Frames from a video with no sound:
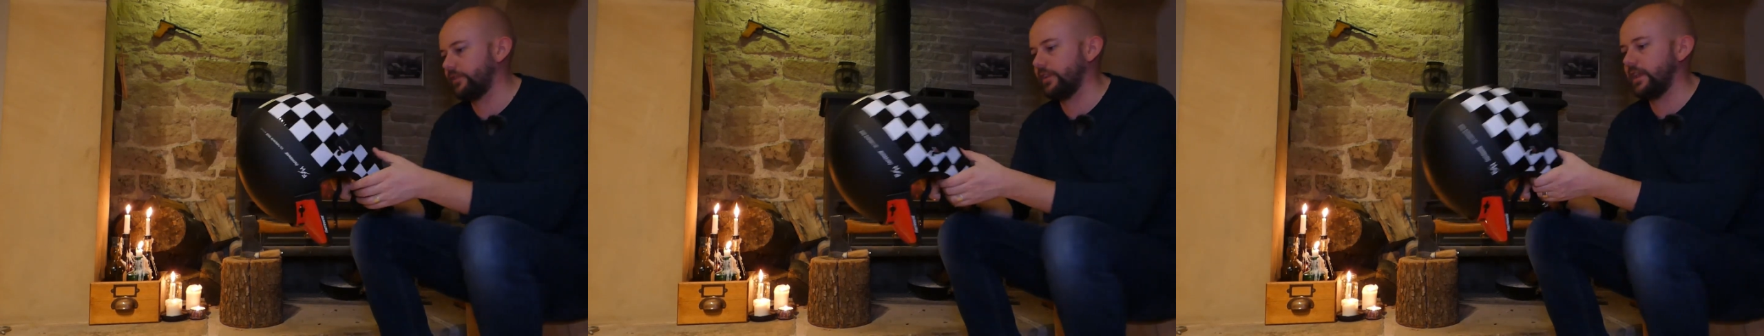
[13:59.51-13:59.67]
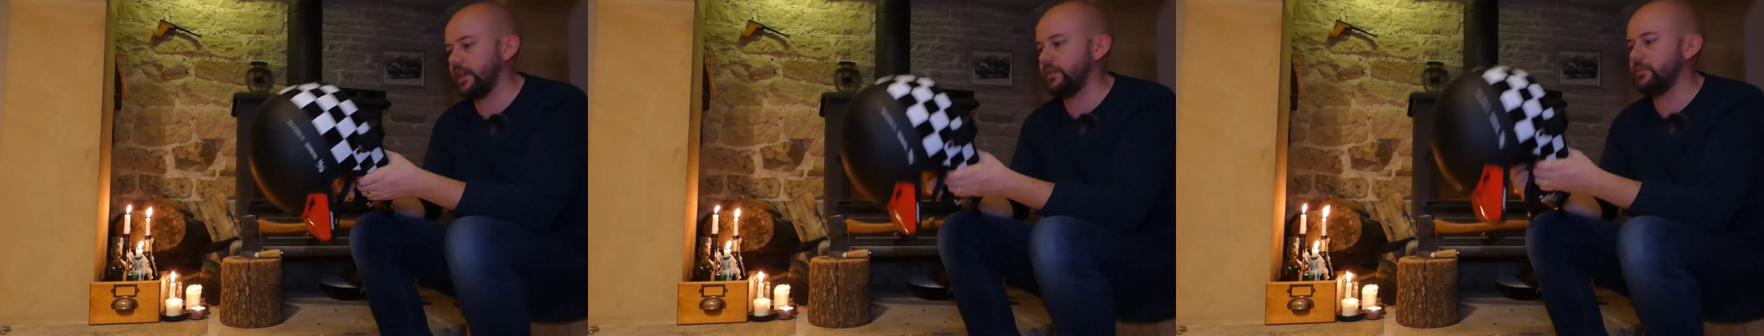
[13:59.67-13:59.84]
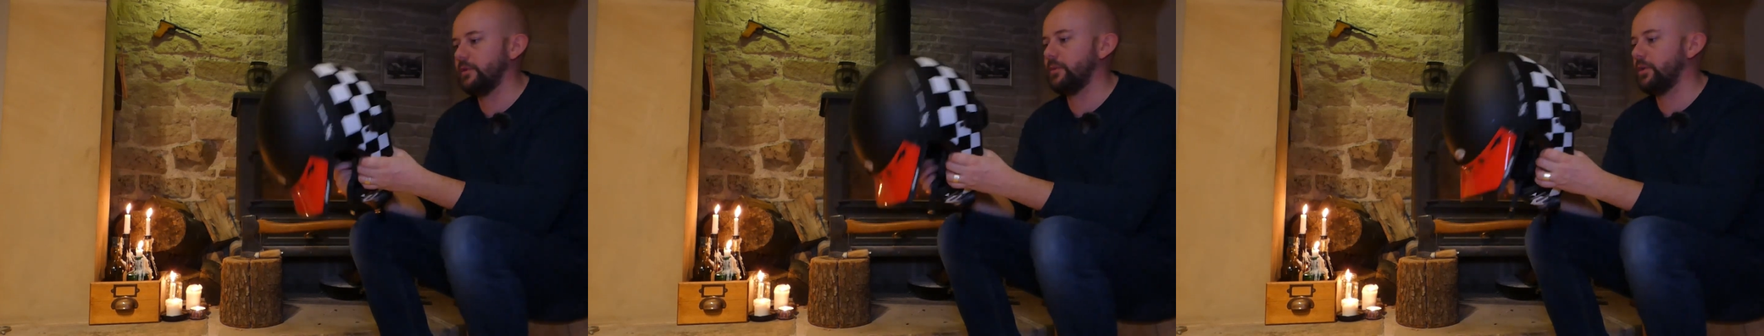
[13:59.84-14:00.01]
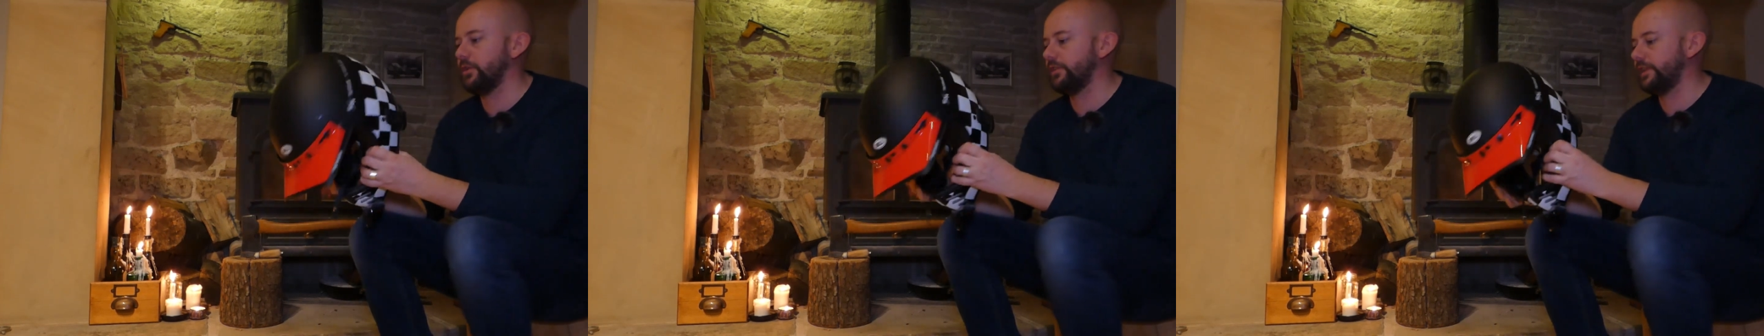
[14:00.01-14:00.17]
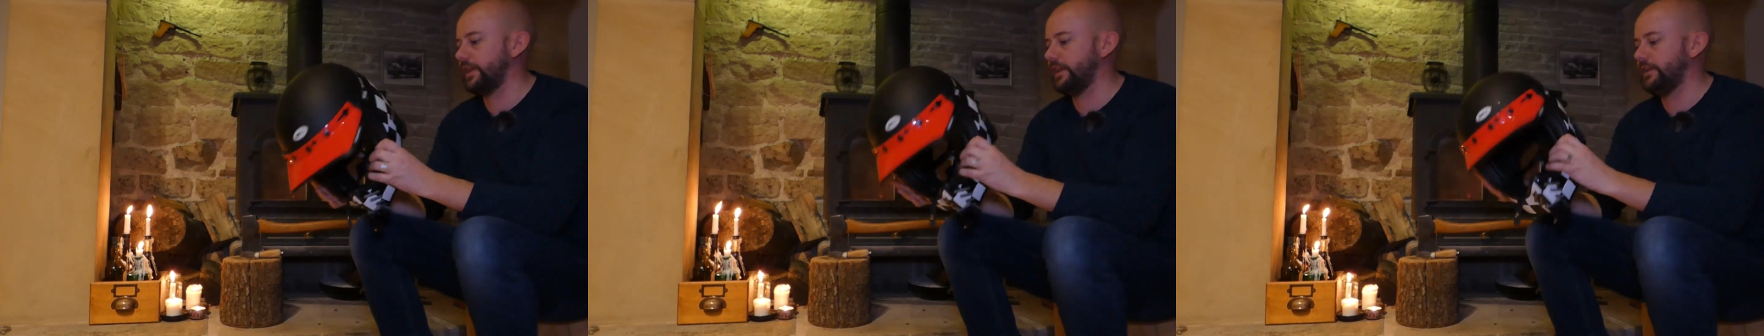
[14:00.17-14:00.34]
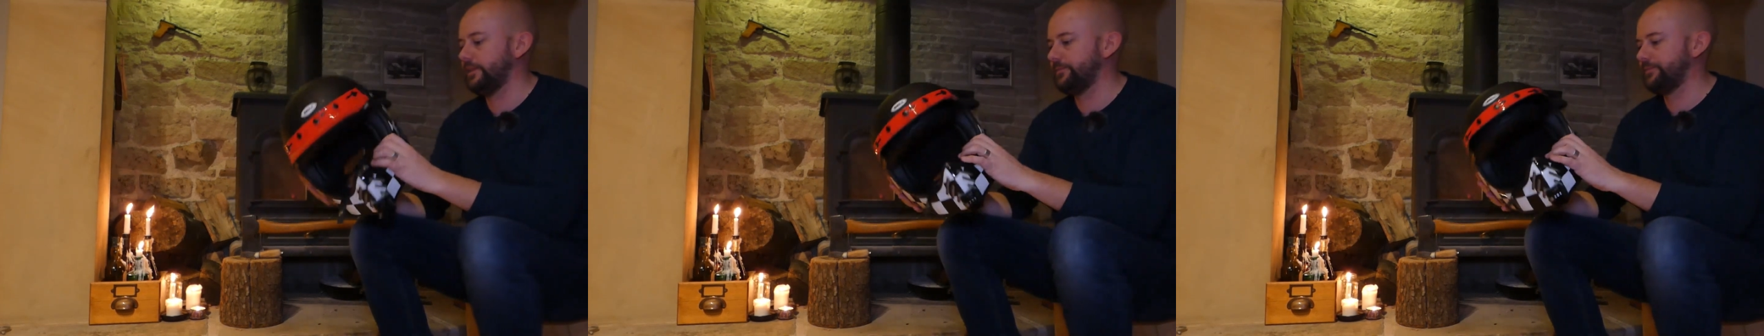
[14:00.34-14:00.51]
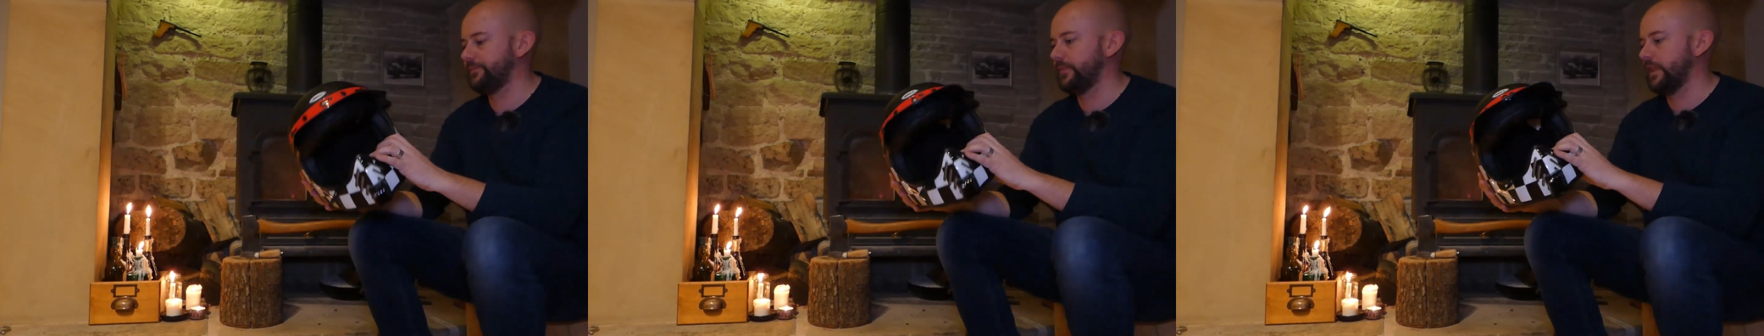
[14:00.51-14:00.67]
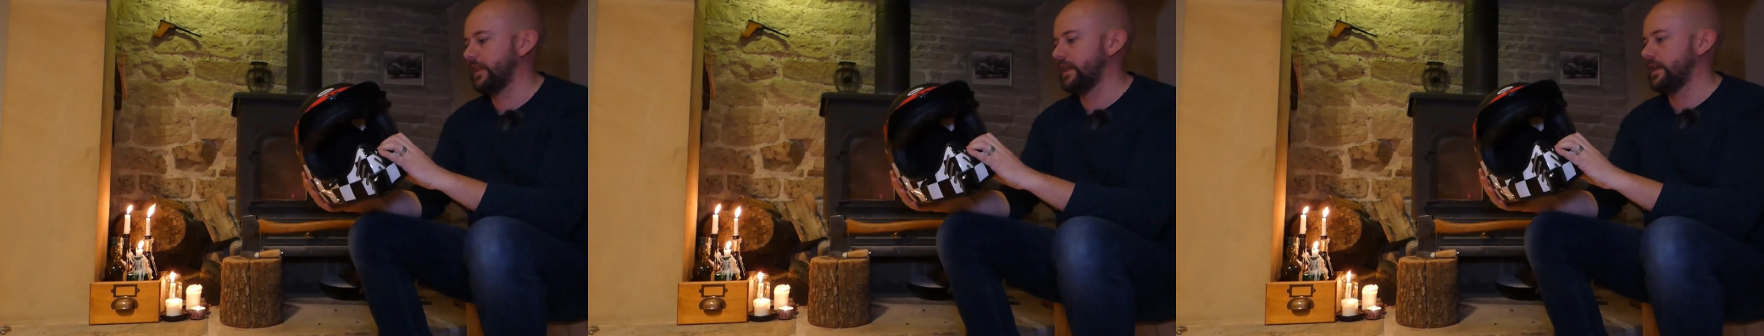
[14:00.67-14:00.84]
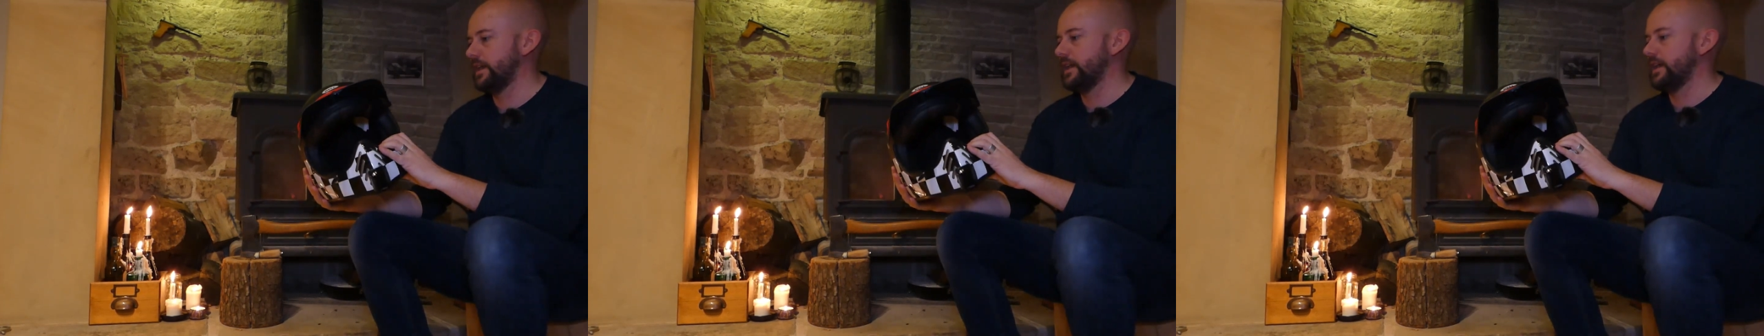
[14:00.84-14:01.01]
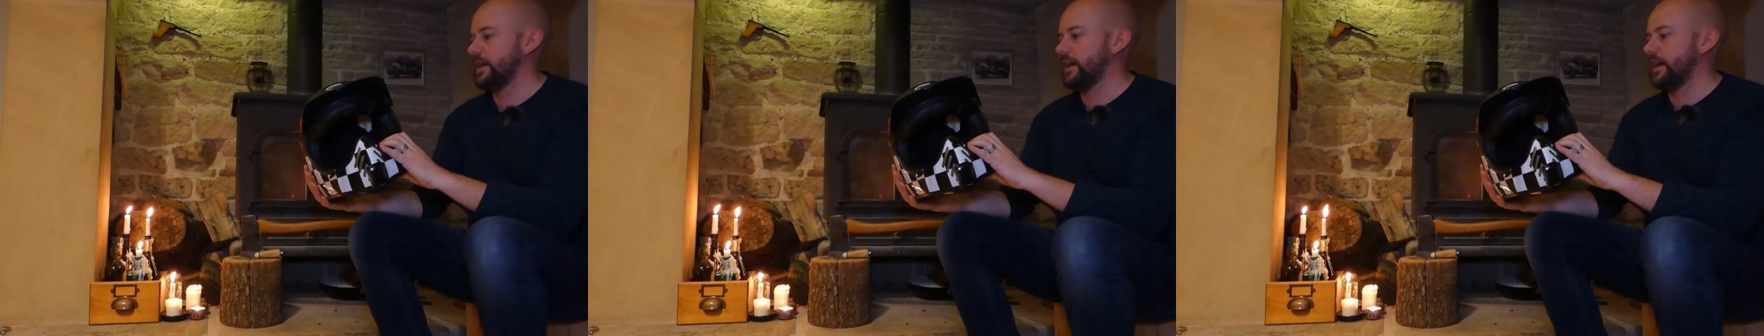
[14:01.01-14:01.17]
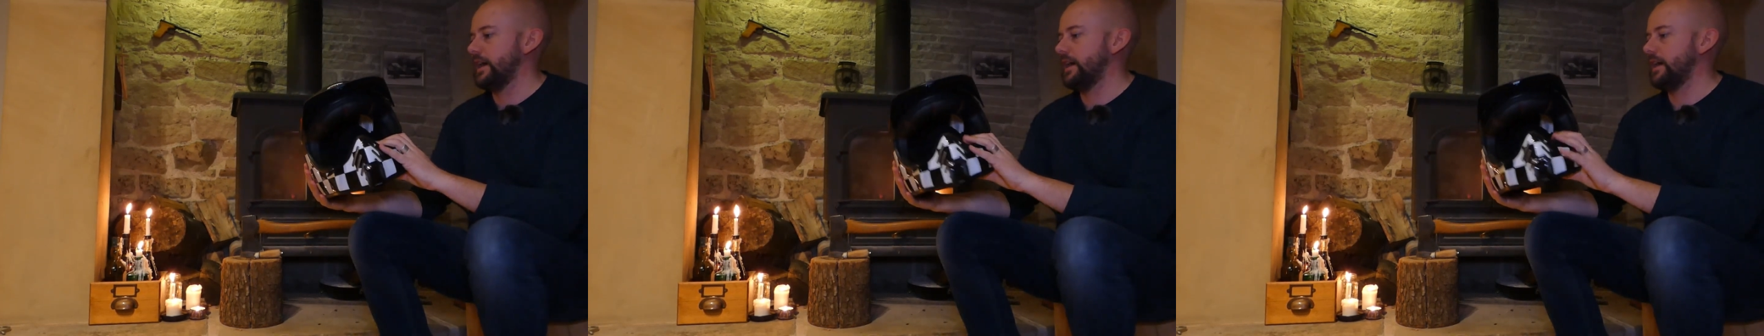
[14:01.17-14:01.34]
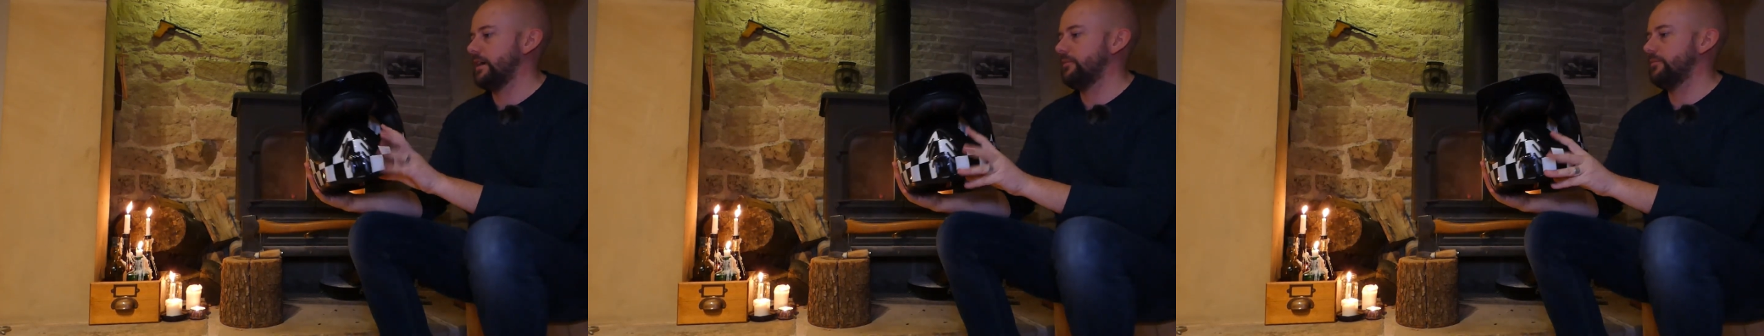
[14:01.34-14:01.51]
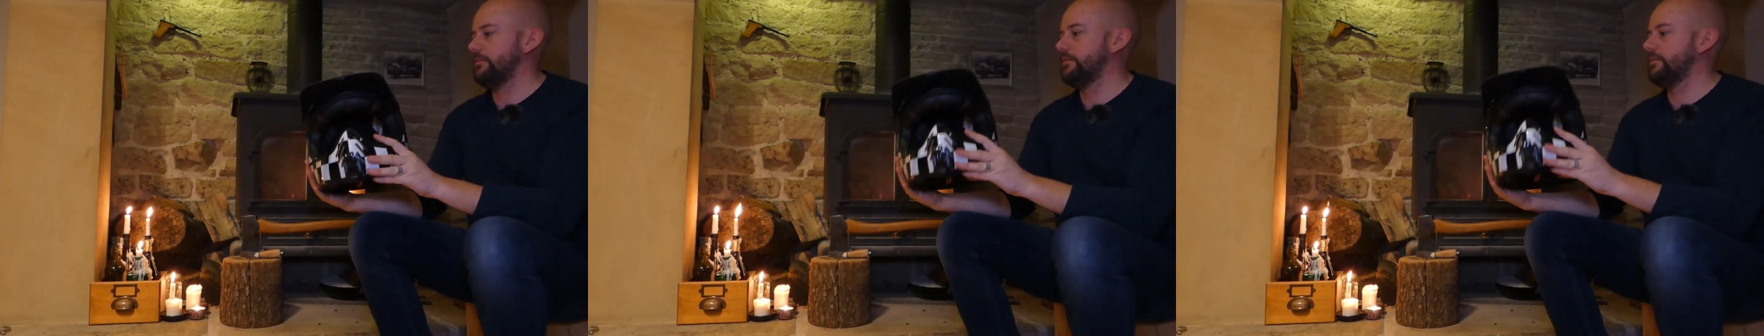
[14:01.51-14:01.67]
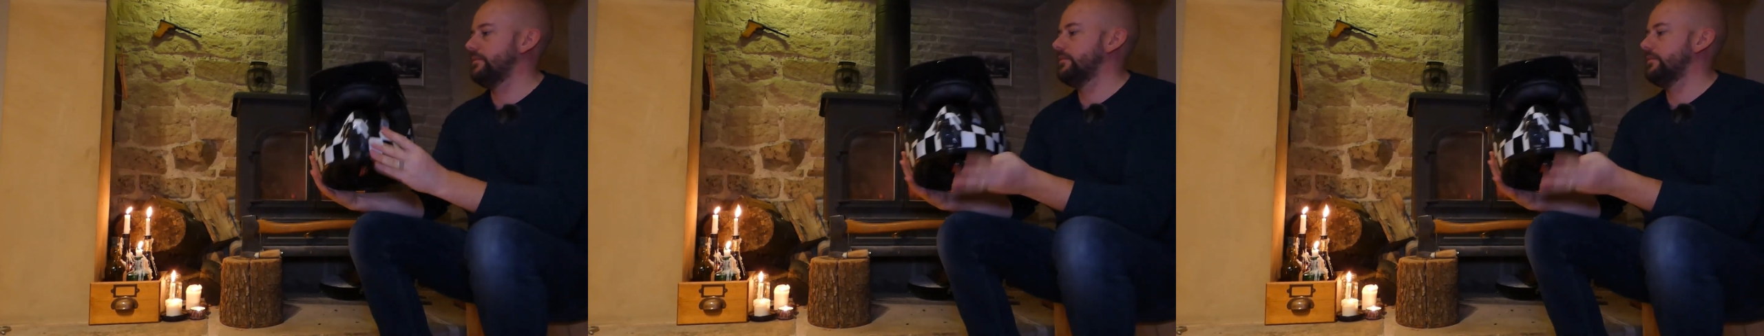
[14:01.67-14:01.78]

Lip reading: again my bald head. But